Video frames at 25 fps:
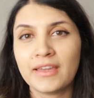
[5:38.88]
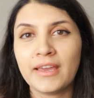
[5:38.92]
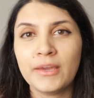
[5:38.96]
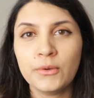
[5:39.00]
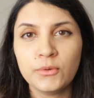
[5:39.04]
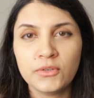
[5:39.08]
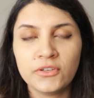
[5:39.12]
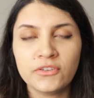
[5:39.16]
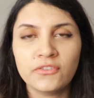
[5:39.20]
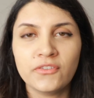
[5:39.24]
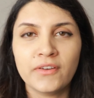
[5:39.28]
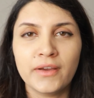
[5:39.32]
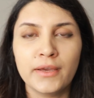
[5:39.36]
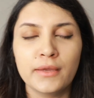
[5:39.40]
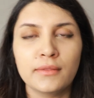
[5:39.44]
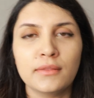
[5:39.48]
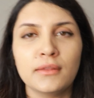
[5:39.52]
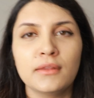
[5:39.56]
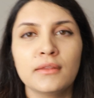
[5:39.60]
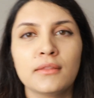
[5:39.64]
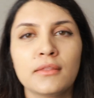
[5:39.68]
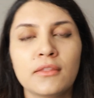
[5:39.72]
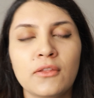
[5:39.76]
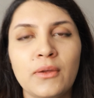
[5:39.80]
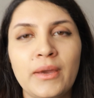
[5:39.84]
I would advise
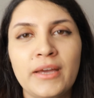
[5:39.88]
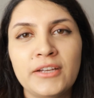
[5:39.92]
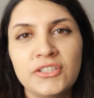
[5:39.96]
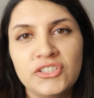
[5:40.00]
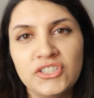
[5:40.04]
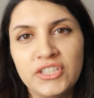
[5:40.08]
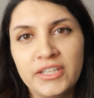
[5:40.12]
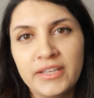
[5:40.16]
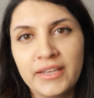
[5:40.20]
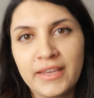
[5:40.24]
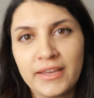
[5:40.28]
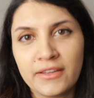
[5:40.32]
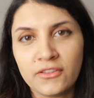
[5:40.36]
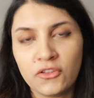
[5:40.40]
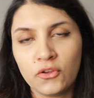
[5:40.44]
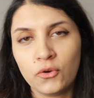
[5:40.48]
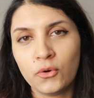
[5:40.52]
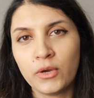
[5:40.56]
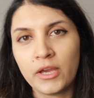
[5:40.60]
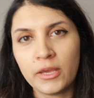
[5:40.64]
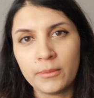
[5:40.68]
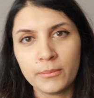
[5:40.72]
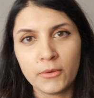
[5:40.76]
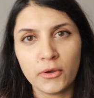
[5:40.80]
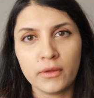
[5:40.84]
is to actually get your
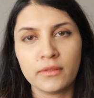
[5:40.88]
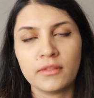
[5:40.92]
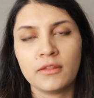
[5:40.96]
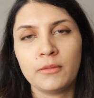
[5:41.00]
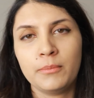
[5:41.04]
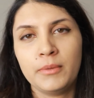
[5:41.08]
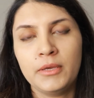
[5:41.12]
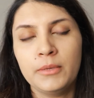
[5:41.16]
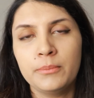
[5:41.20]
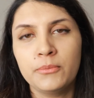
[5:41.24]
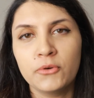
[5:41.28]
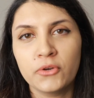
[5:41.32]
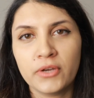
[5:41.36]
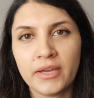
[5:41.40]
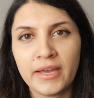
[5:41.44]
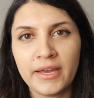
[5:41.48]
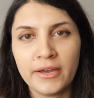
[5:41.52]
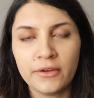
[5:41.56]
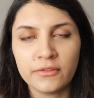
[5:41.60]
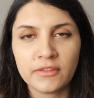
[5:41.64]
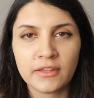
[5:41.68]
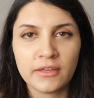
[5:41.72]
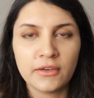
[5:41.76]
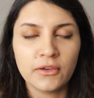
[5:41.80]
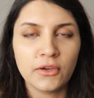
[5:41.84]
MRCP book
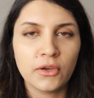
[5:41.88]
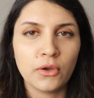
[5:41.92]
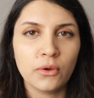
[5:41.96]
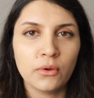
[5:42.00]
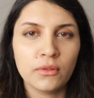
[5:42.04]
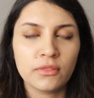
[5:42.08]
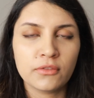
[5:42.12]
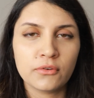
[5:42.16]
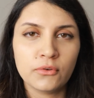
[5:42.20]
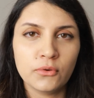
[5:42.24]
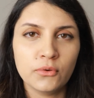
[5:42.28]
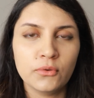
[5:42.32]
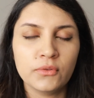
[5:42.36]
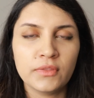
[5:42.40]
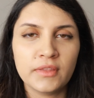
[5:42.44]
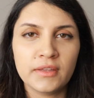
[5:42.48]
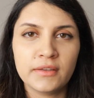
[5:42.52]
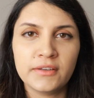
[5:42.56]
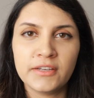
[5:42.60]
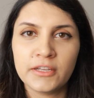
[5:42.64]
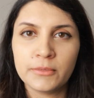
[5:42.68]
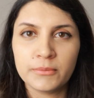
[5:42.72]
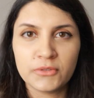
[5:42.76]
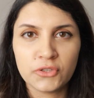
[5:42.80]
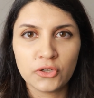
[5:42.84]
out and go through the
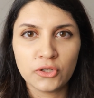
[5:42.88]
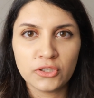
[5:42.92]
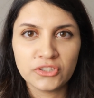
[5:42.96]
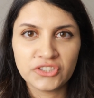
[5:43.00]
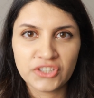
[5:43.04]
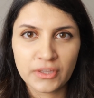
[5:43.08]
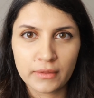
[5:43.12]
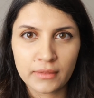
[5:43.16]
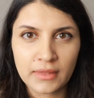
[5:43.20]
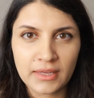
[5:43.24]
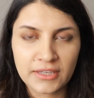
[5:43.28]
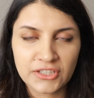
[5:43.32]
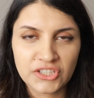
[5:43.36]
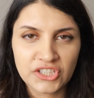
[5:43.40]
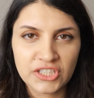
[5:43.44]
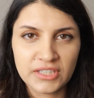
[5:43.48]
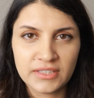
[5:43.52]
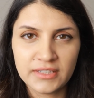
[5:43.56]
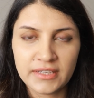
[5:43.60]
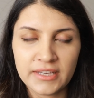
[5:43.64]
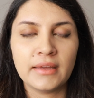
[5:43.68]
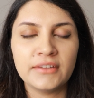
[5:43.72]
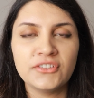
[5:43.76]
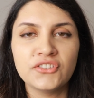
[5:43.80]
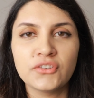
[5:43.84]
dermatology
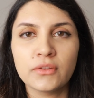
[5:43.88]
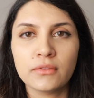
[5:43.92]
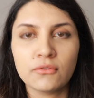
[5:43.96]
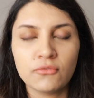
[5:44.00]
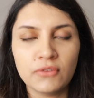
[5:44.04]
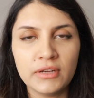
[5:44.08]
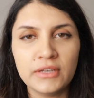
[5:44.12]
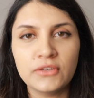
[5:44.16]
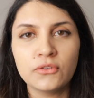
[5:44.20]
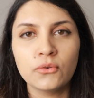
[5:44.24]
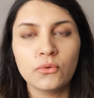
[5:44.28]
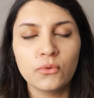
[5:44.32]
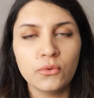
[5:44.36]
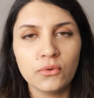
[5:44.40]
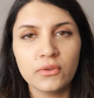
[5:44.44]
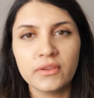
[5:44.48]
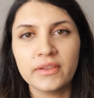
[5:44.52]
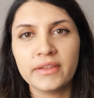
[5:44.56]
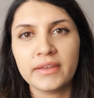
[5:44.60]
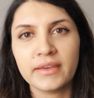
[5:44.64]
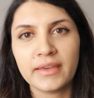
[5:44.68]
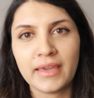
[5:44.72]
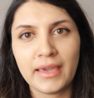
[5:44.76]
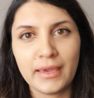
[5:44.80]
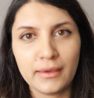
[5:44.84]
section and just read all
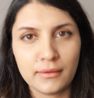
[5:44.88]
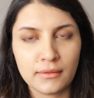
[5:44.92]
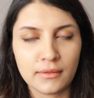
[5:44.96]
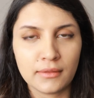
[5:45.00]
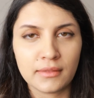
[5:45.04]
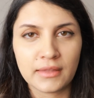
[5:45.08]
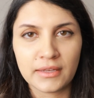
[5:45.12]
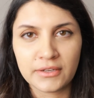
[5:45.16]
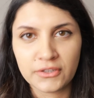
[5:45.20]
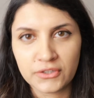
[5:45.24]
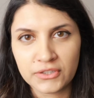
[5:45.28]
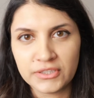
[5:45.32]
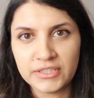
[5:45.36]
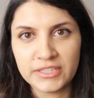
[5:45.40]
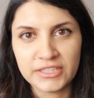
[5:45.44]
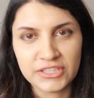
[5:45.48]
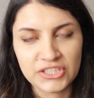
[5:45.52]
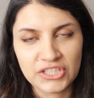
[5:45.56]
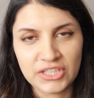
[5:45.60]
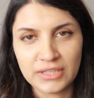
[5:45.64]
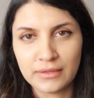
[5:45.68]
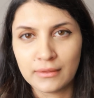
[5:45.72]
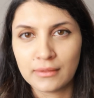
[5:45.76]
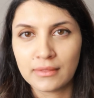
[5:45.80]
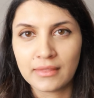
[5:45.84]
the cases and
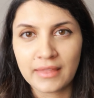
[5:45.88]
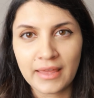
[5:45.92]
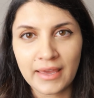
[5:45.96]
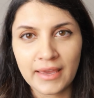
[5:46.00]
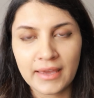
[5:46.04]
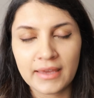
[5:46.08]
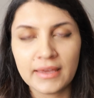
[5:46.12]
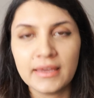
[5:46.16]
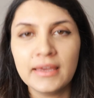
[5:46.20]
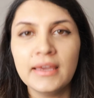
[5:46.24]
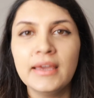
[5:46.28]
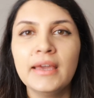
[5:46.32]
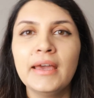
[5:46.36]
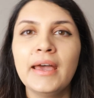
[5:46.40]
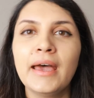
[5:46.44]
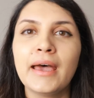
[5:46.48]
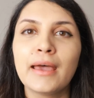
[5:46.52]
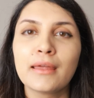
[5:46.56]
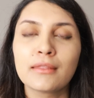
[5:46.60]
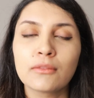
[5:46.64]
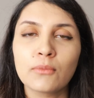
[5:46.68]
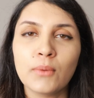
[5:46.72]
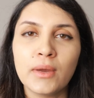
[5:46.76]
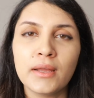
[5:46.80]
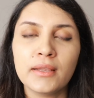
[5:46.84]
conditions there,
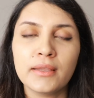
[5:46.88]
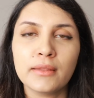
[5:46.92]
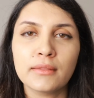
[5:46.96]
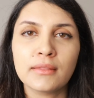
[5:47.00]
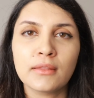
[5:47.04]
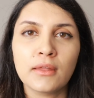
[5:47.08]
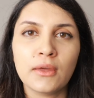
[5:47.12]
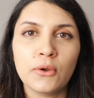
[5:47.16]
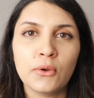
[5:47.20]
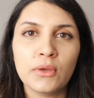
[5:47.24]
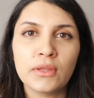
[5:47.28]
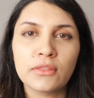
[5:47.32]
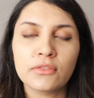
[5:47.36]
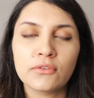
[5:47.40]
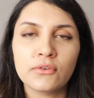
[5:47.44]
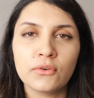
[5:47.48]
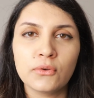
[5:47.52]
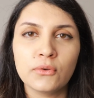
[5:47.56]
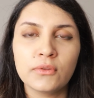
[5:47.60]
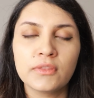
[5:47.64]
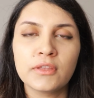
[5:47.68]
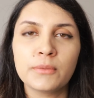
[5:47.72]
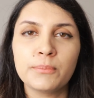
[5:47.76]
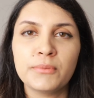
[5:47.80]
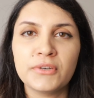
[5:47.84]
as well as going
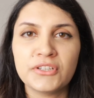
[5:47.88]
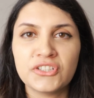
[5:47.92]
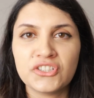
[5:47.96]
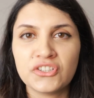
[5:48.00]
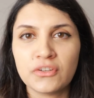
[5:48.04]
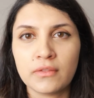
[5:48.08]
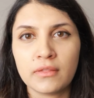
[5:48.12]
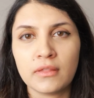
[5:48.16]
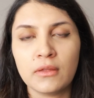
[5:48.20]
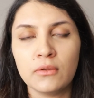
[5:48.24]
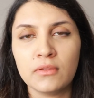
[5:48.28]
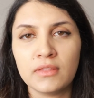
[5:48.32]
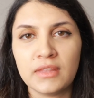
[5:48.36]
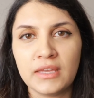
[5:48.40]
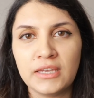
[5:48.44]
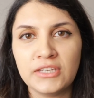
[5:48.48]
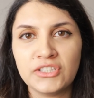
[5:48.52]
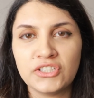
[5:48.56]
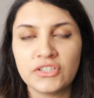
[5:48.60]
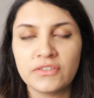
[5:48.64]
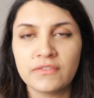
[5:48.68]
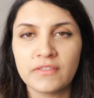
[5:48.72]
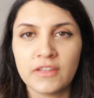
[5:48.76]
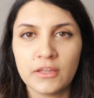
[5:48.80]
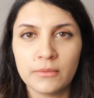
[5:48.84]
through the British
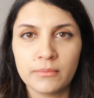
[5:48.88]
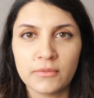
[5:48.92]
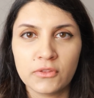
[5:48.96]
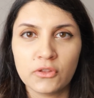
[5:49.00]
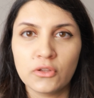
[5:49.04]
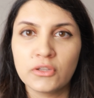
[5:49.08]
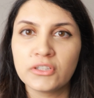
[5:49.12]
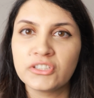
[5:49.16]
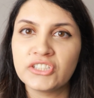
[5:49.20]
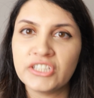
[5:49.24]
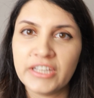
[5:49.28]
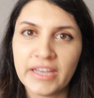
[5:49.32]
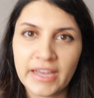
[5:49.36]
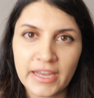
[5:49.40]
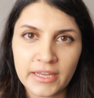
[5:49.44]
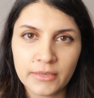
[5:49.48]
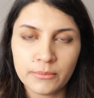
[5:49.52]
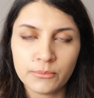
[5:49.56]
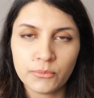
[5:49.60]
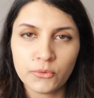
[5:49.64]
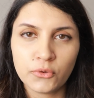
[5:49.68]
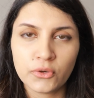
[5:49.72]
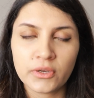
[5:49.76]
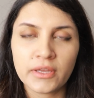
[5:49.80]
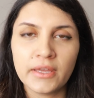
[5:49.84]
Association of Dermatology
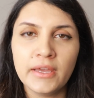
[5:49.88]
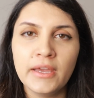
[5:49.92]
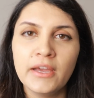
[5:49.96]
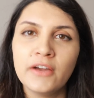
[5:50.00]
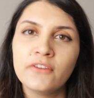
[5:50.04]
handbook